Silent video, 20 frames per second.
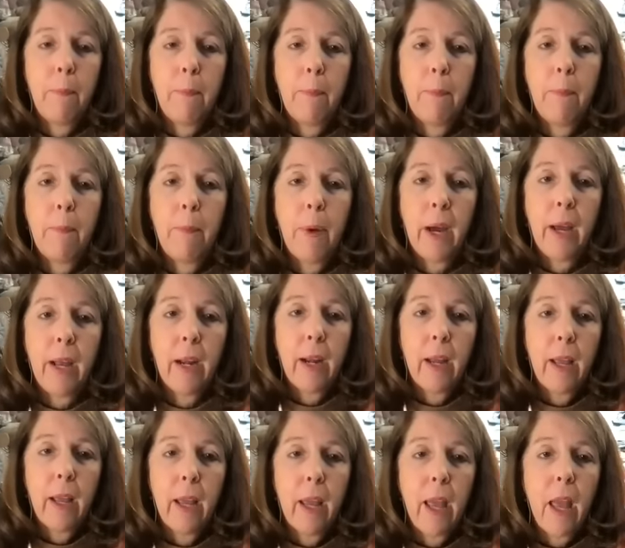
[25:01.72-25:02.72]

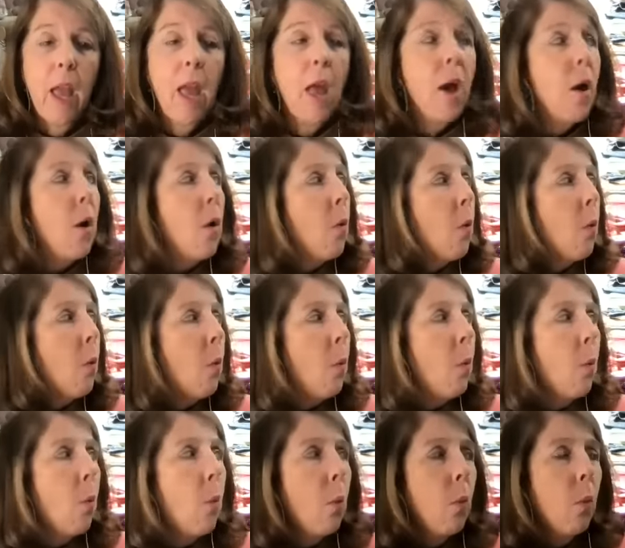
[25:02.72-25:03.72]

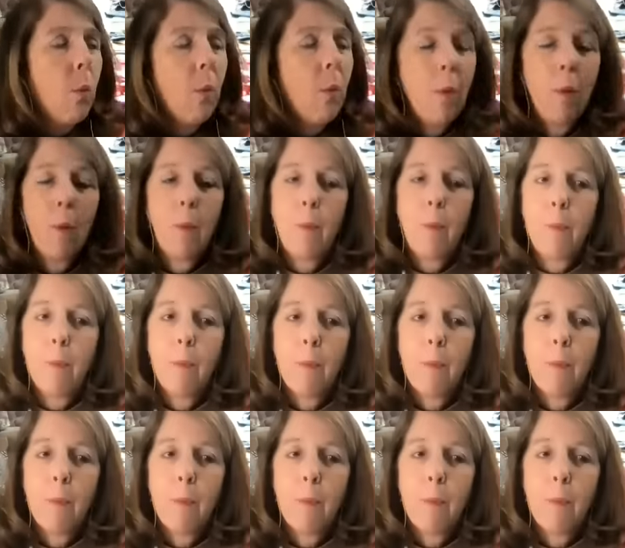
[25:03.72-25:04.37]
(not speaking)